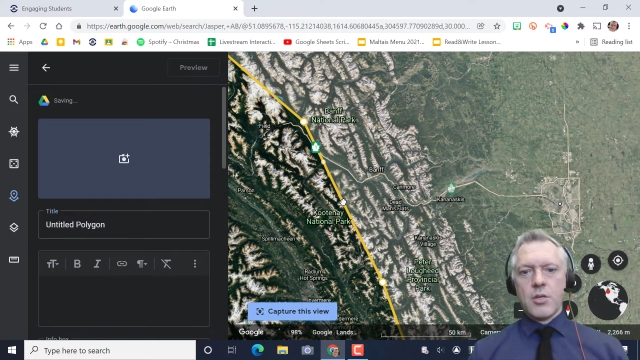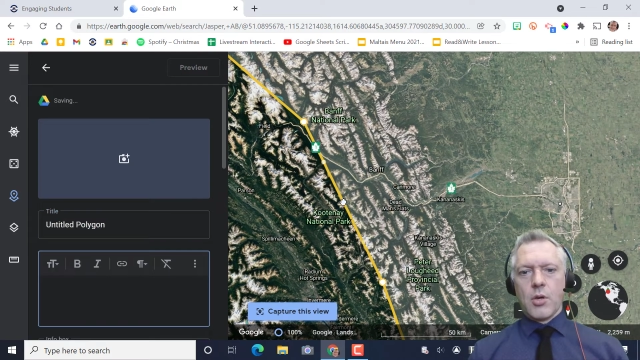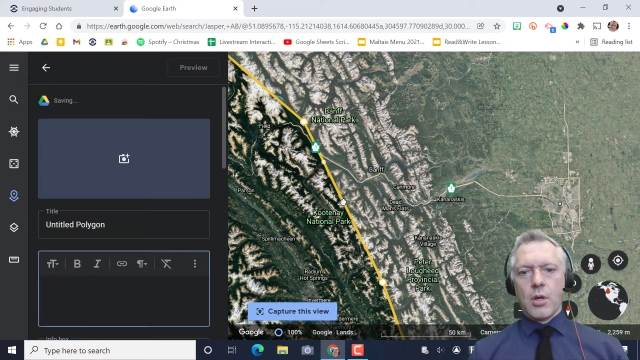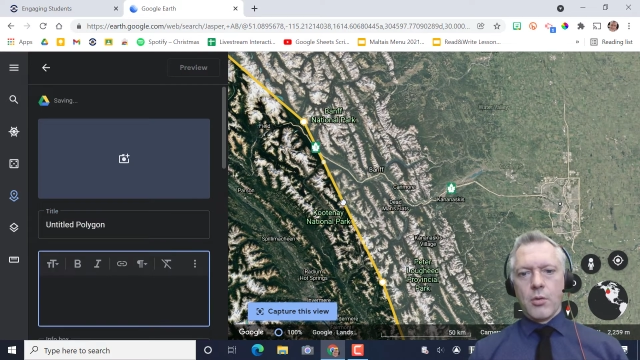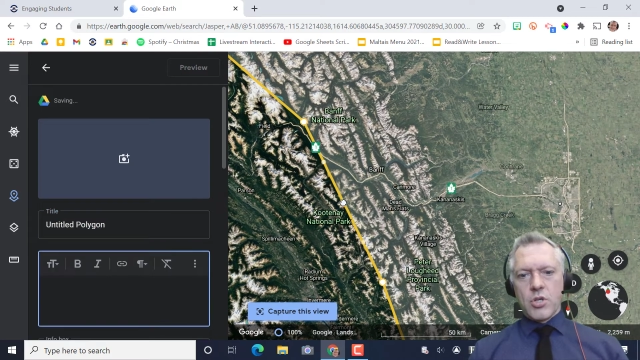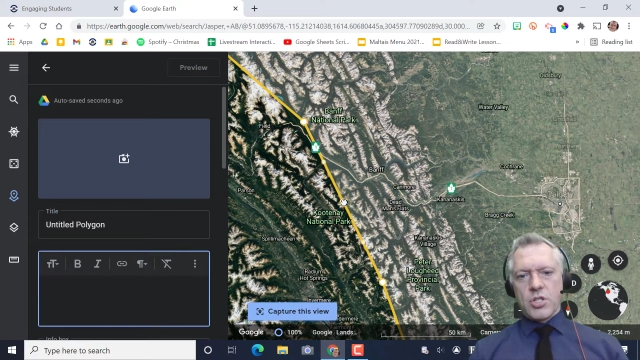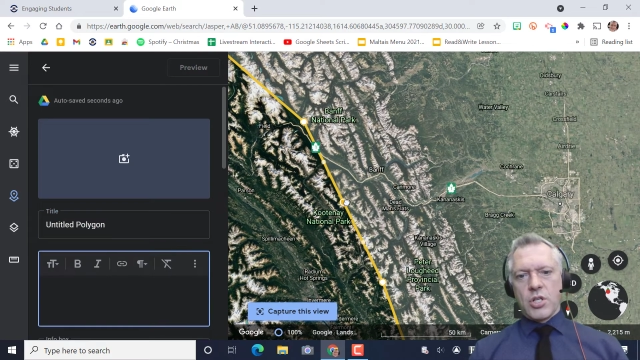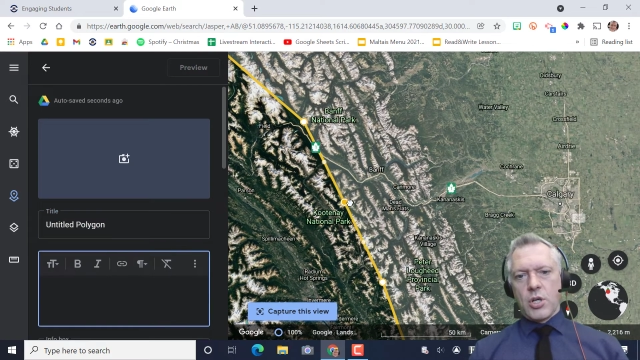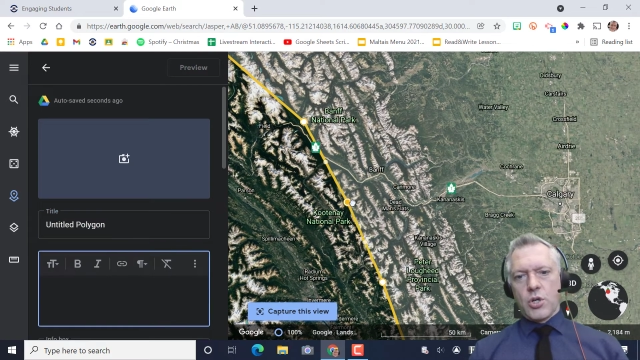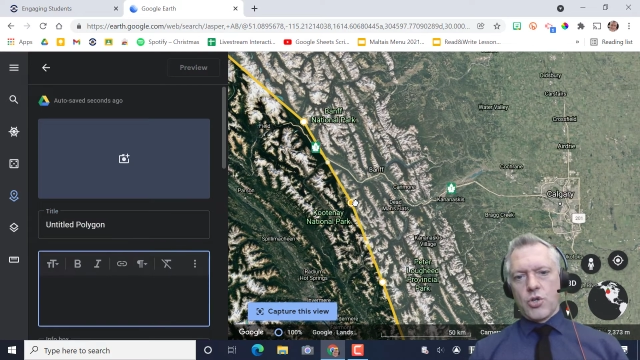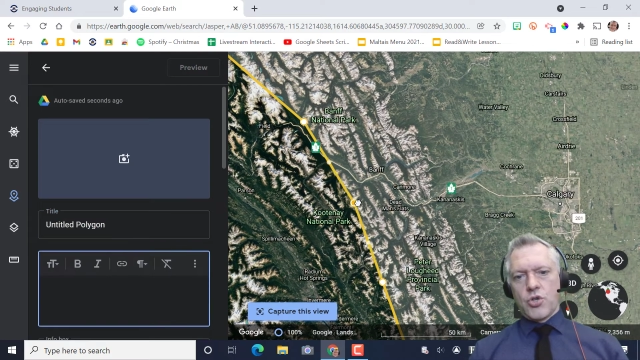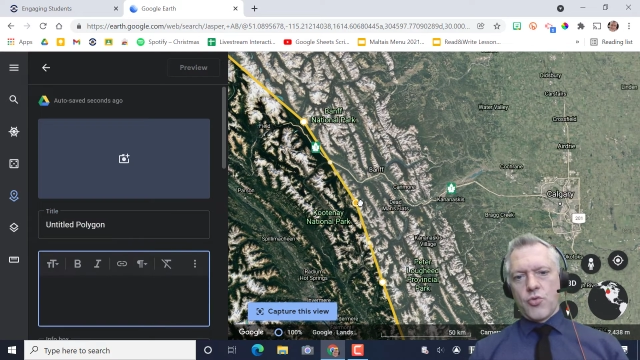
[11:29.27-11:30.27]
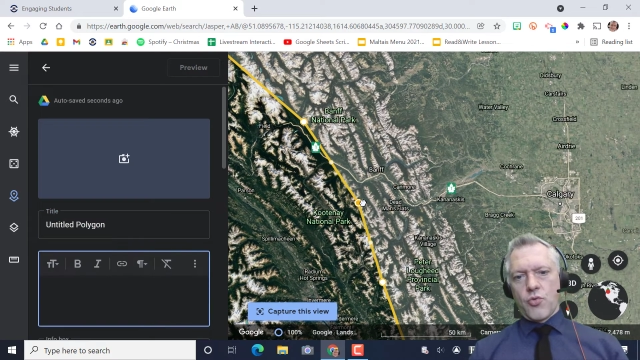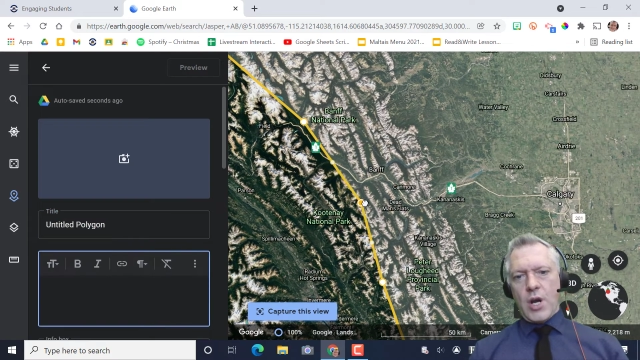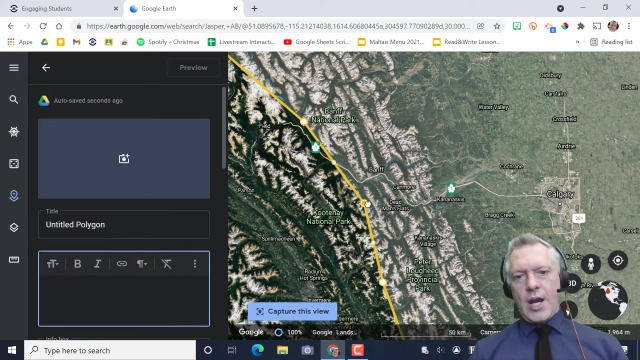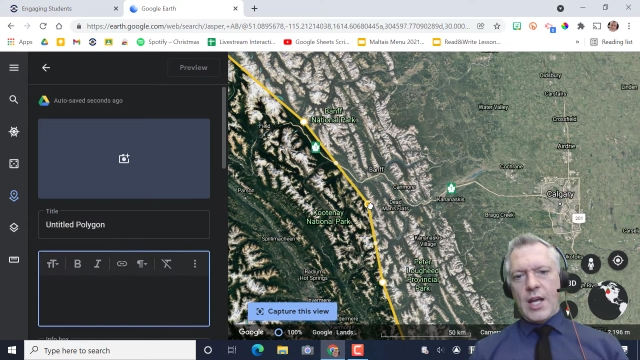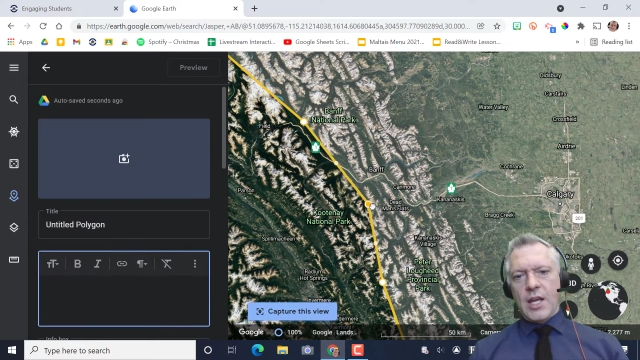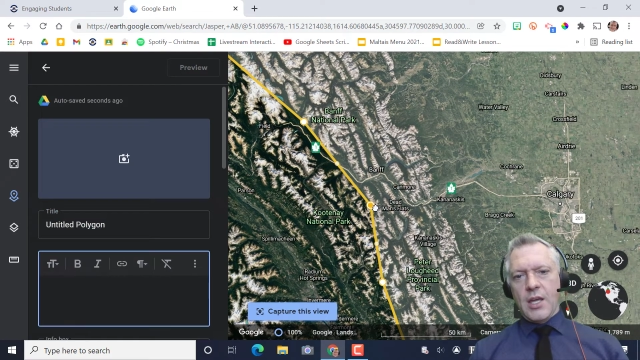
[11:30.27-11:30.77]
You can just
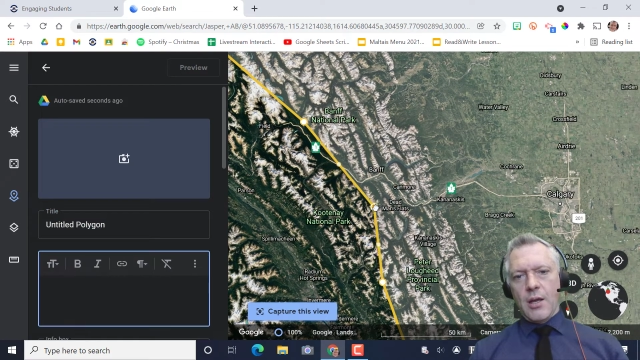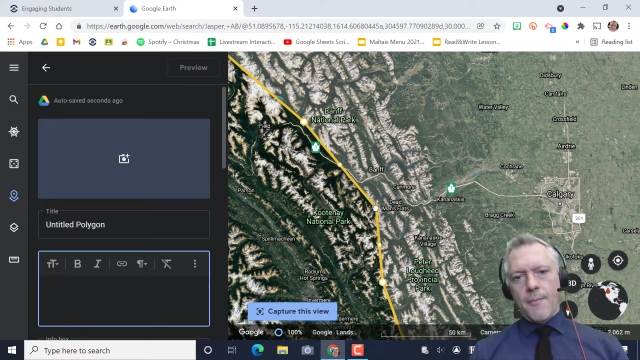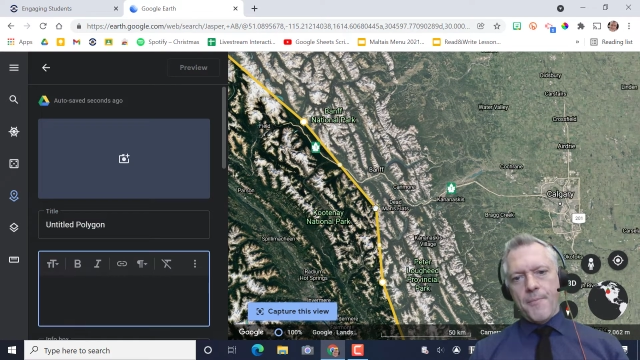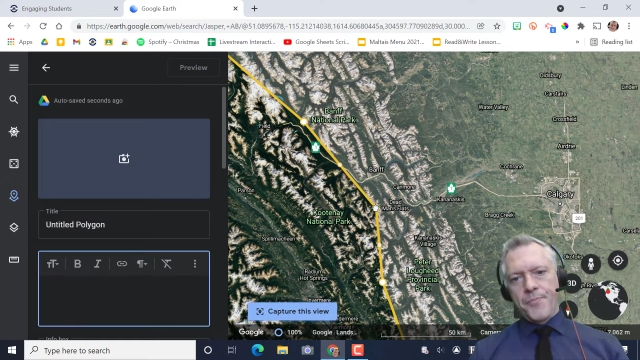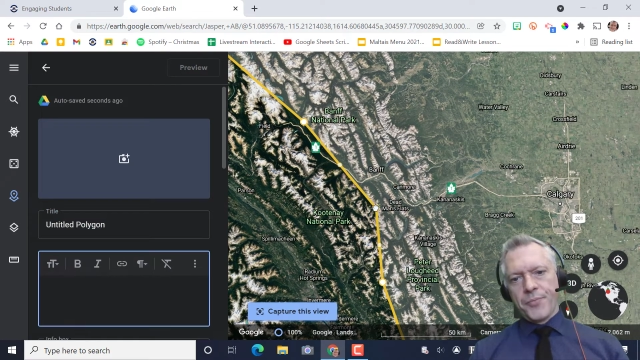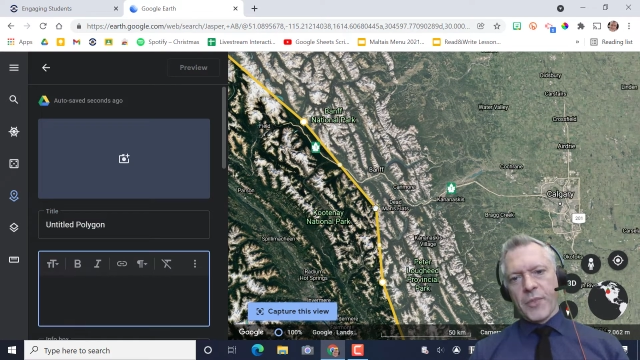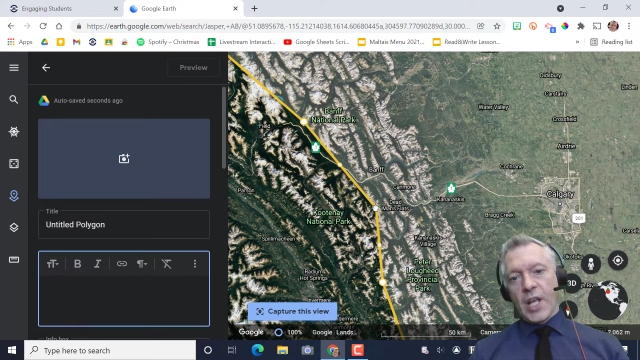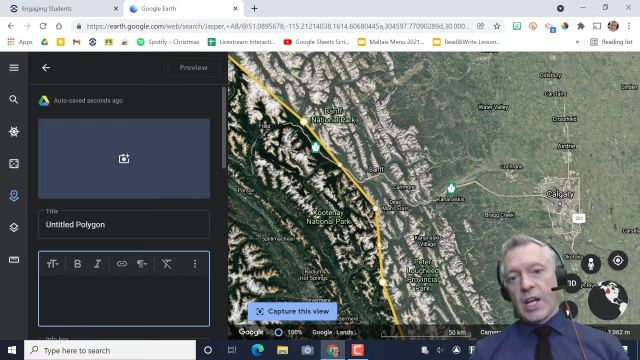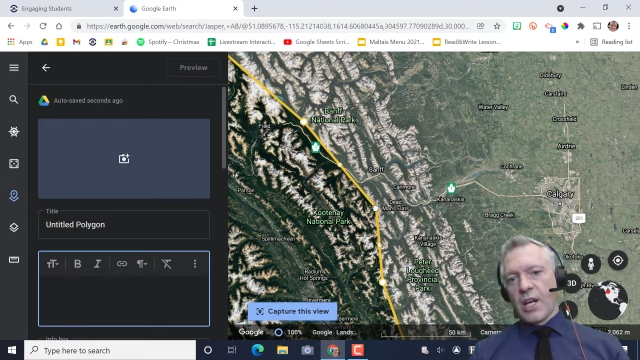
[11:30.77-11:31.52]
drag, and